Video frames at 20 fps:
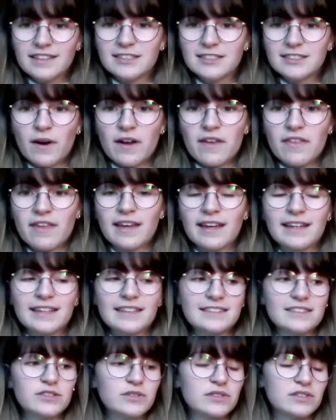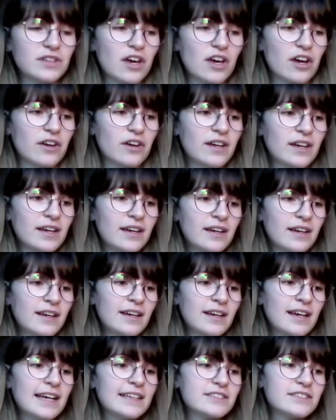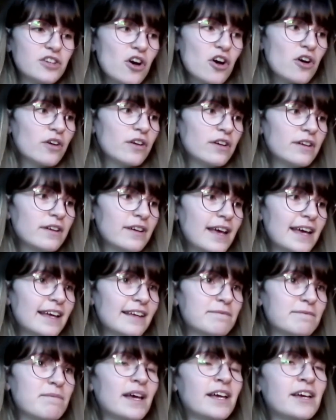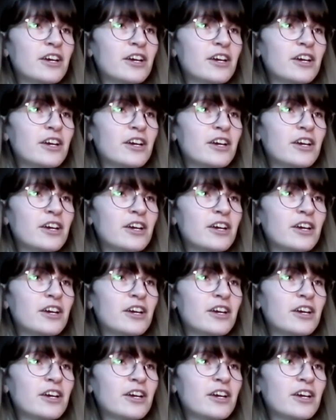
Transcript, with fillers: So I think it's also, it's not um,